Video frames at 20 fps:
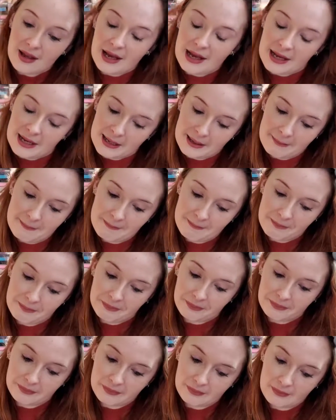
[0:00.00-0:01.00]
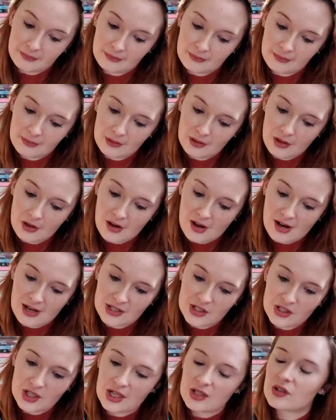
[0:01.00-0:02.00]

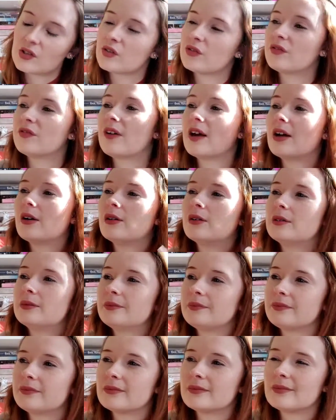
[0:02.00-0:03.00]
I just felt